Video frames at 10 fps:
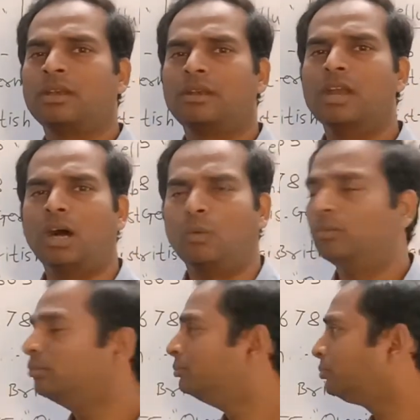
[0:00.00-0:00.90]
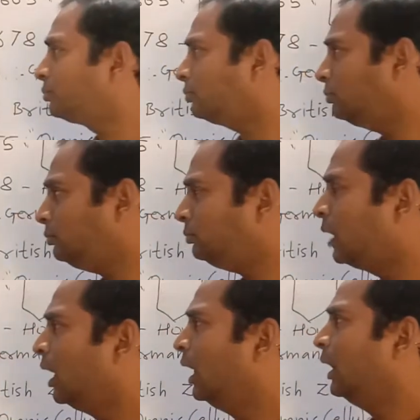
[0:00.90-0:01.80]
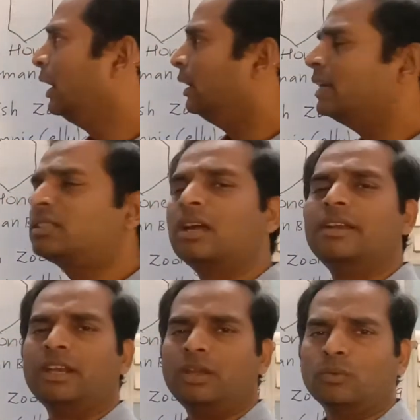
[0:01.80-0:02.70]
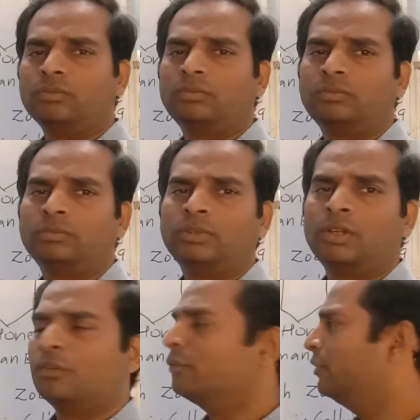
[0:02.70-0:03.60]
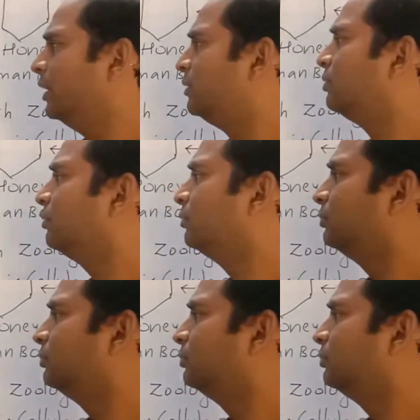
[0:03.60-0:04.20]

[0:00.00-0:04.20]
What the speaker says: Now, let's continue with